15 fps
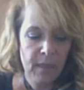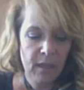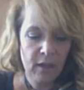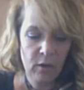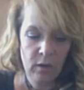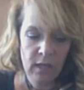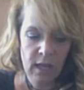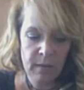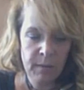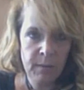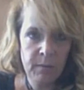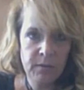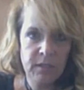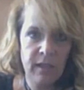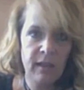a lot of
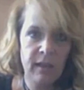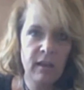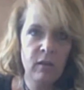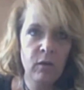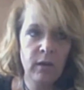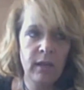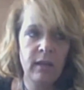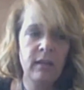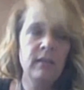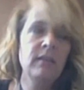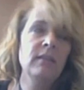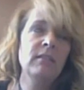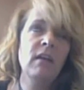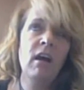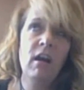people say eating
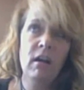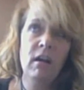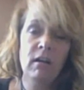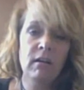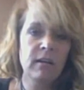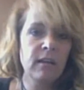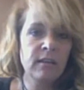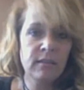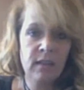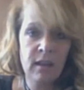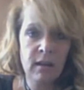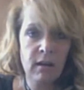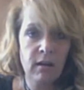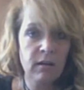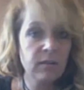organically is hard. It's
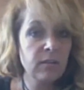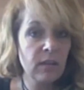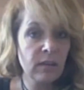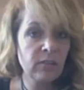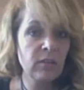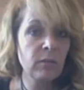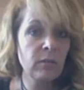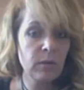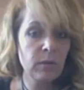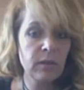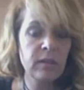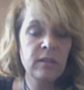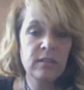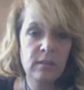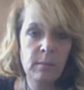not hard. It's actually
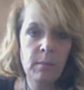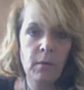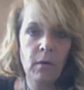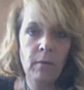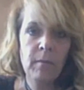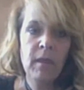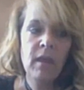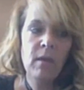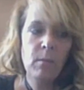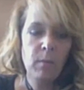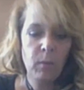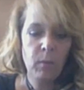really simple. But